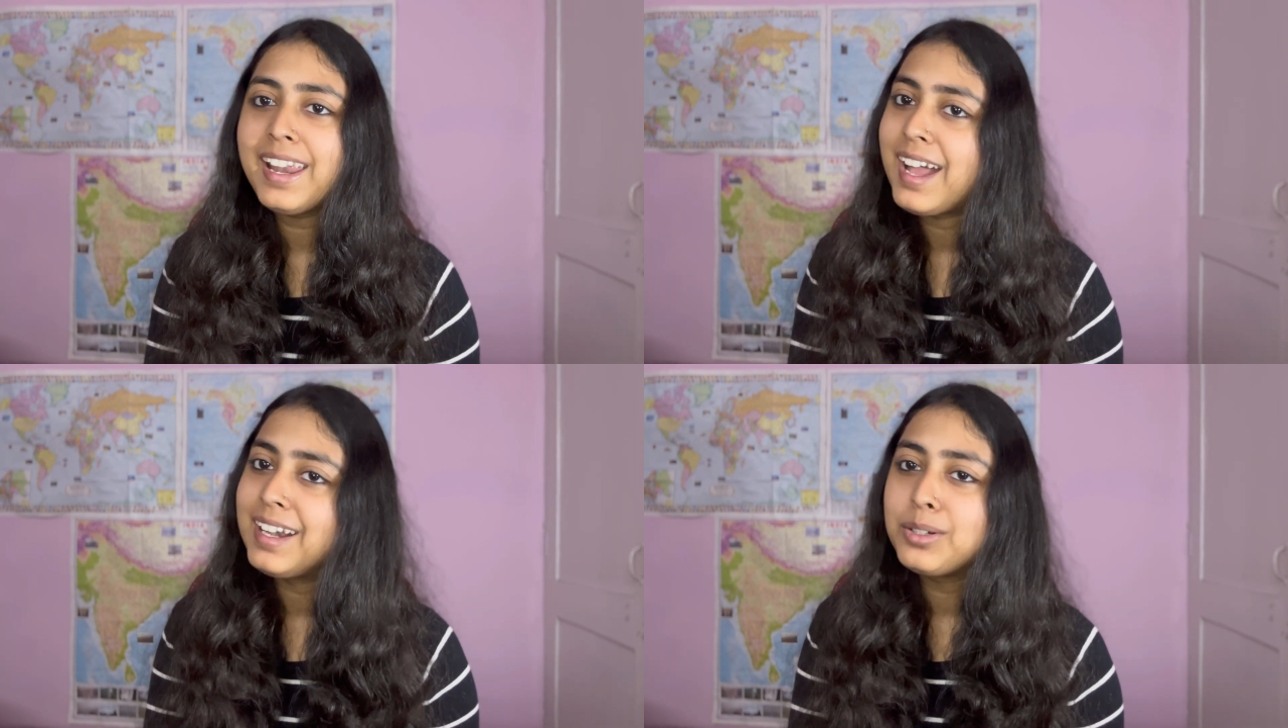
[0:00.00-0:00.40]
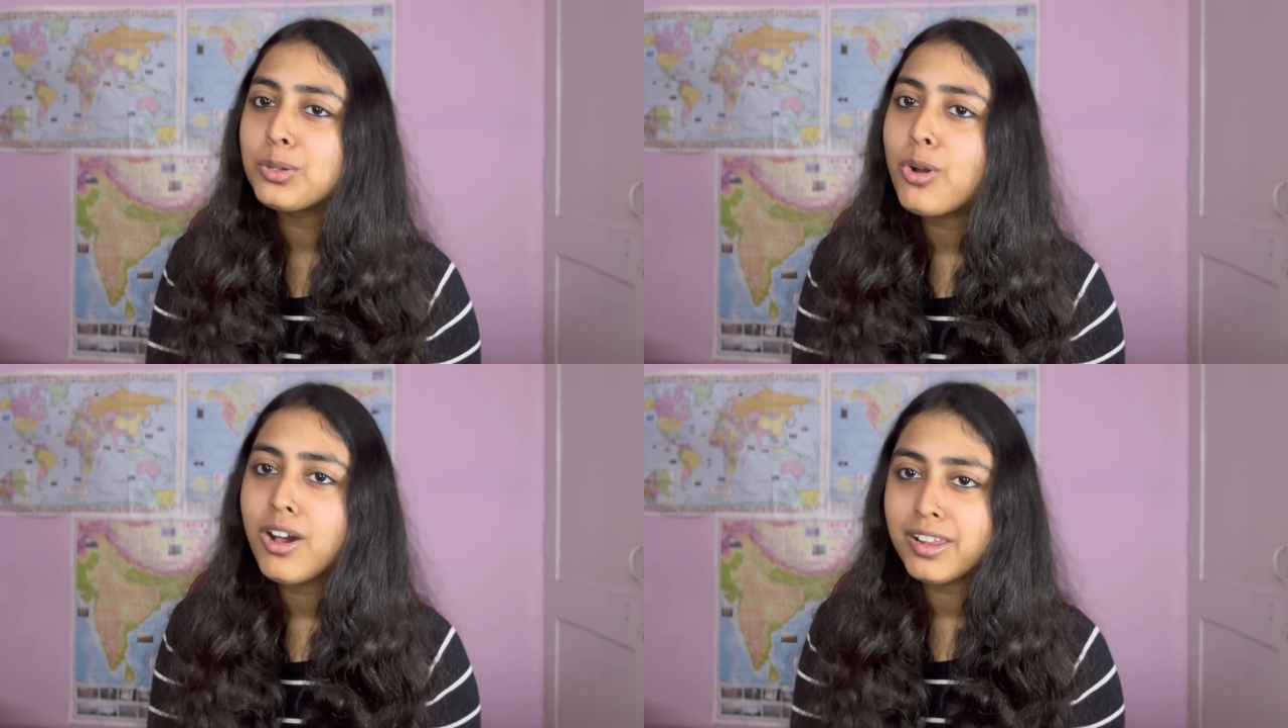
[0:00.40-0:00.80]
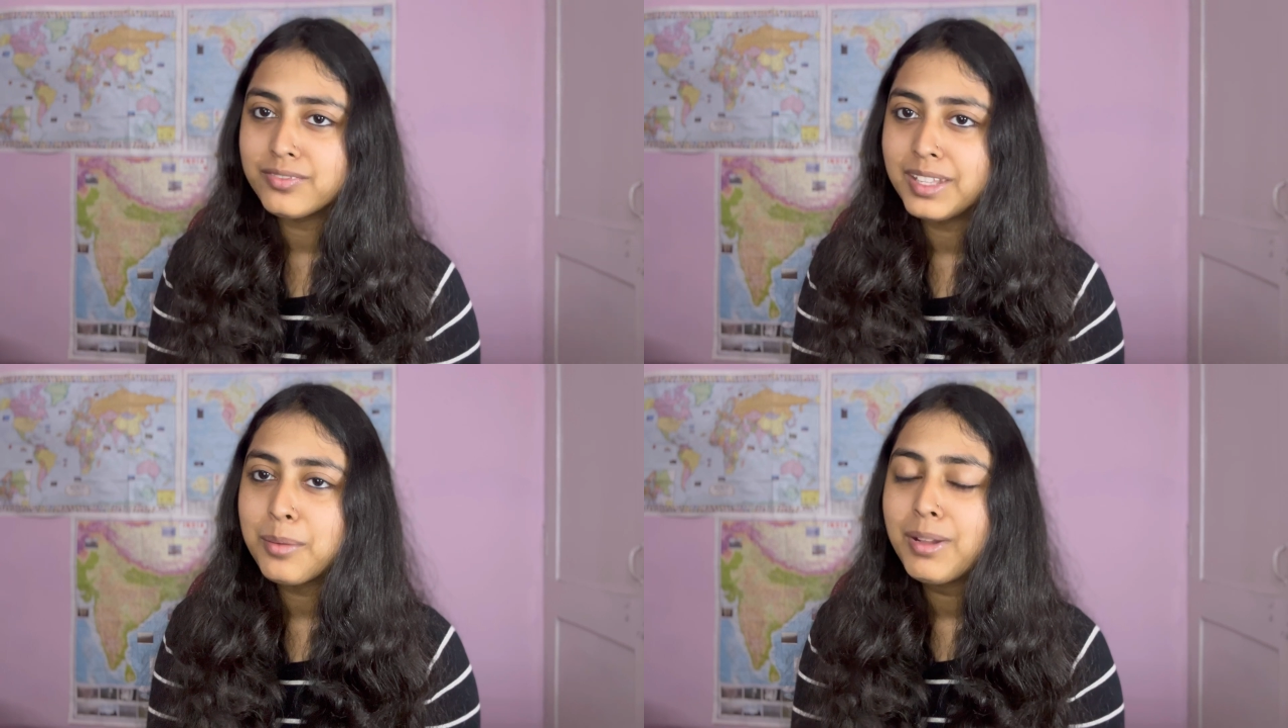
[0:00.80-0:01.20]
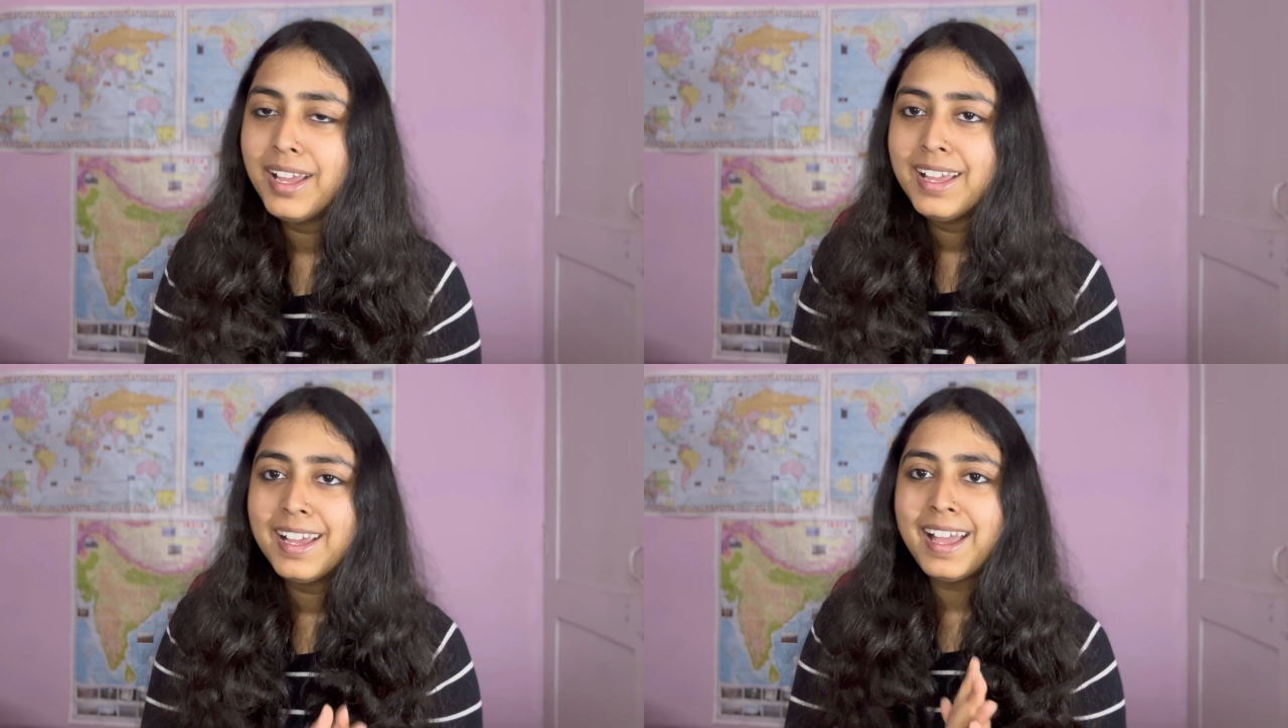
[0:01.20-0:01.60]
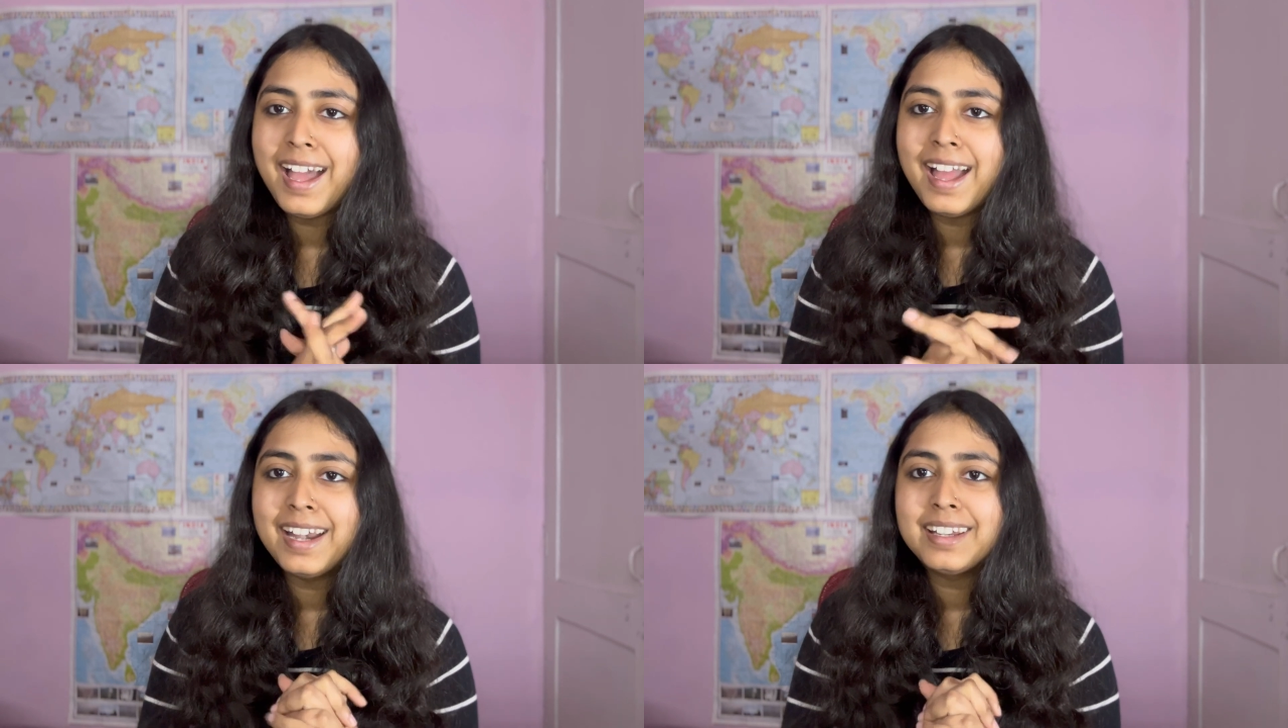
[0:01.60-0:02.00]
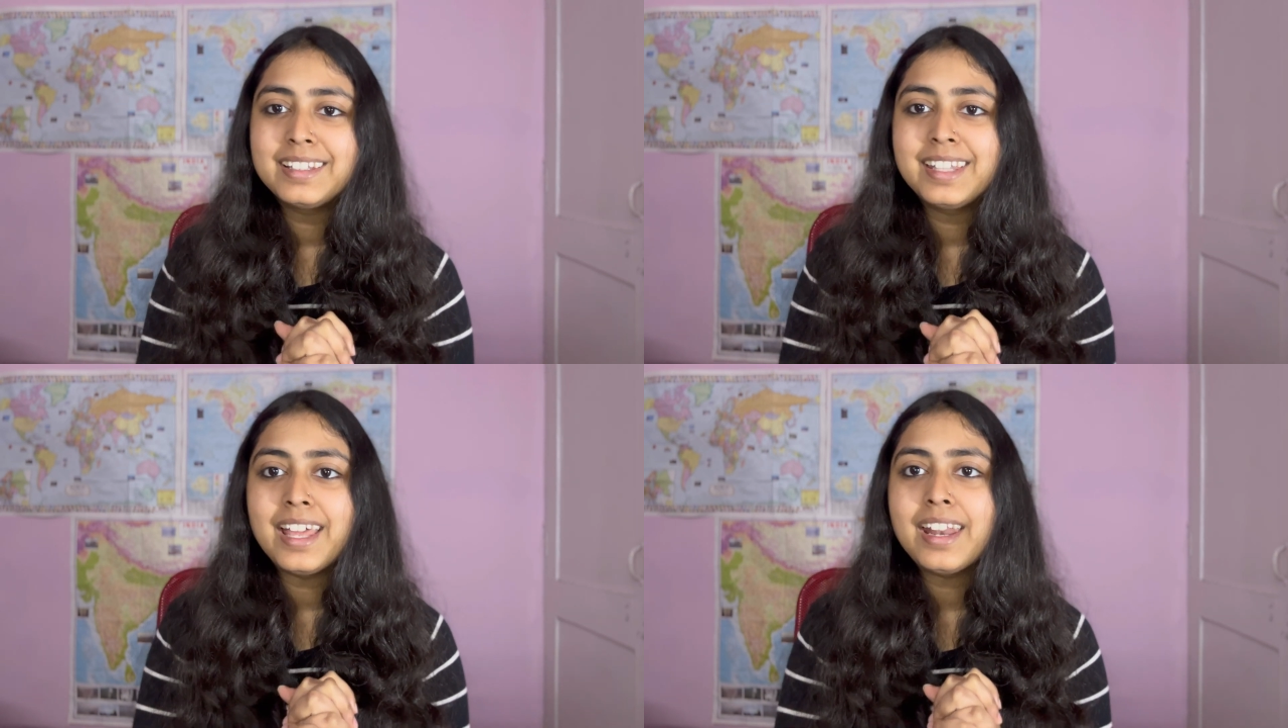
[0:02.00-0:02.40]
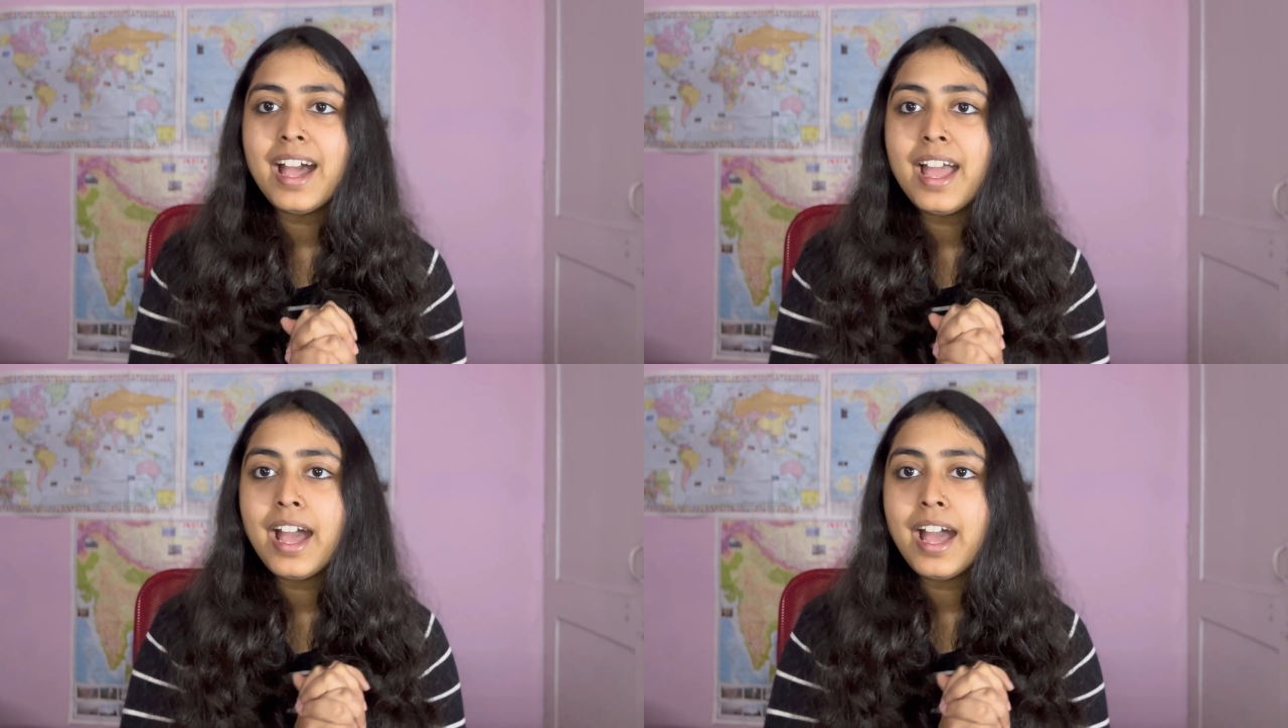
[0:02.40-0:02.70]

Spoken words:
I took all of them, and then I